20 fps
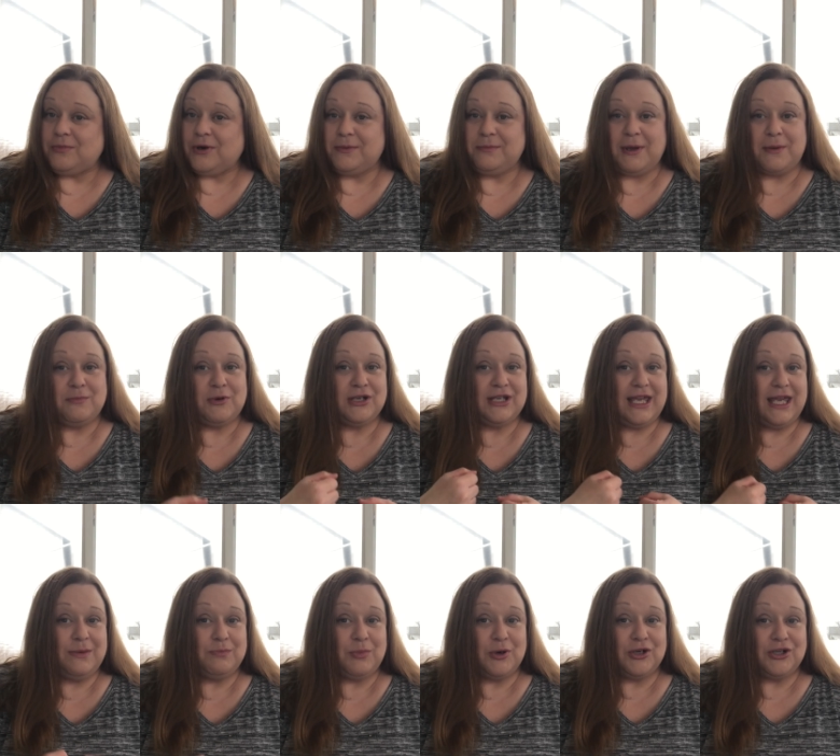Remember,
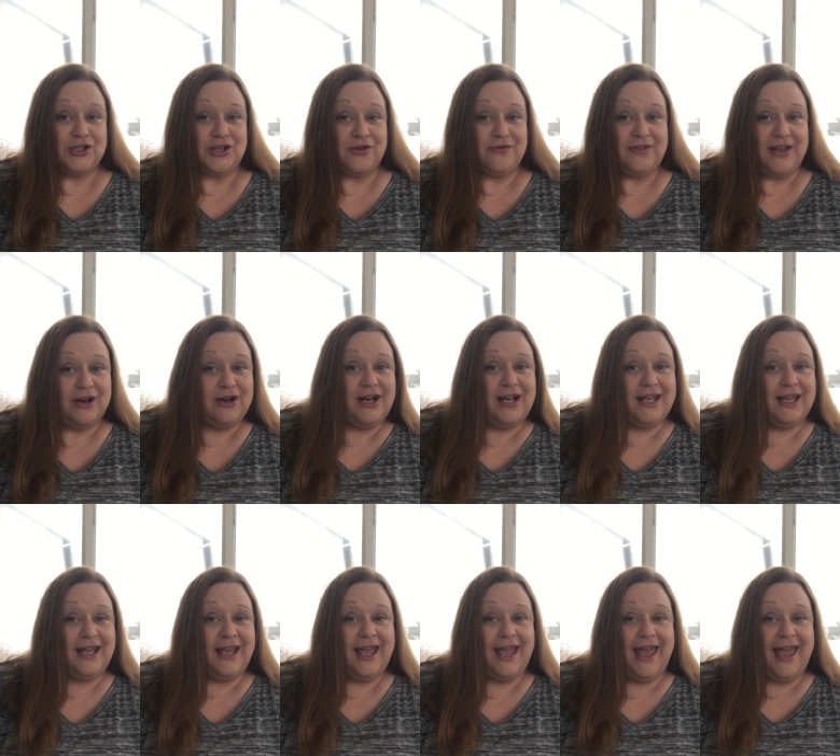keep
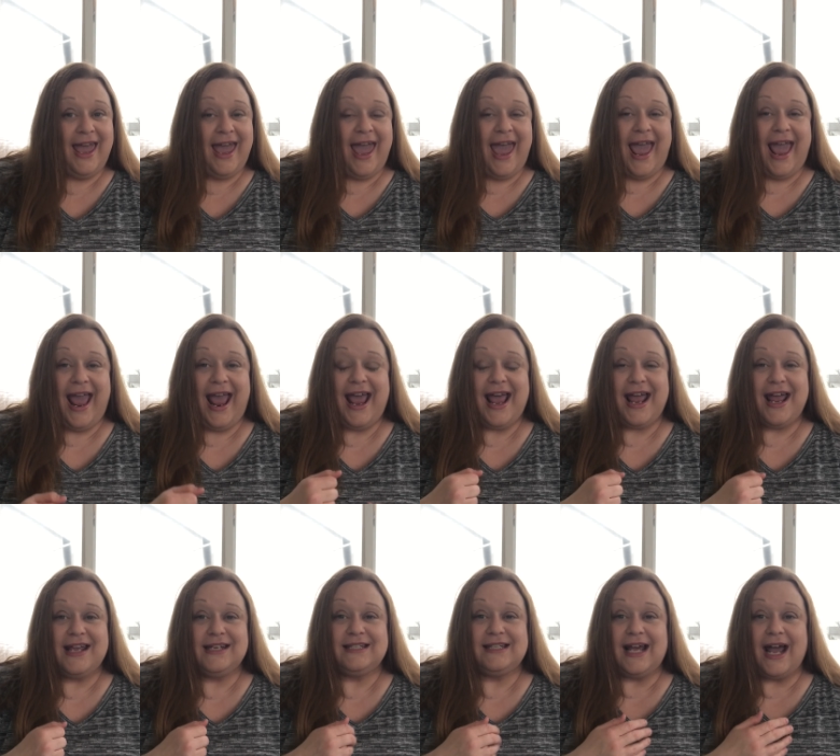persevering.
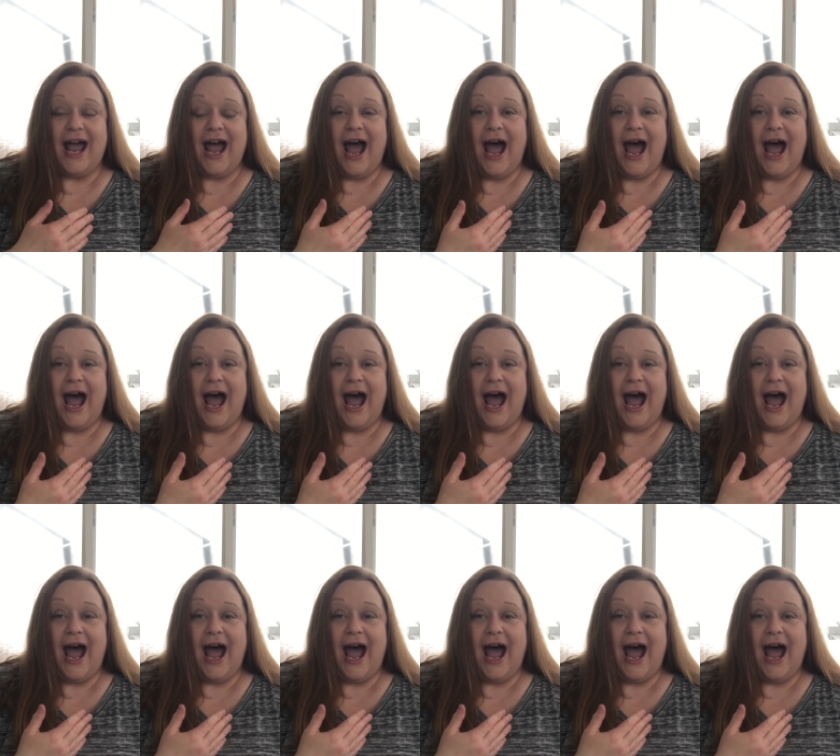And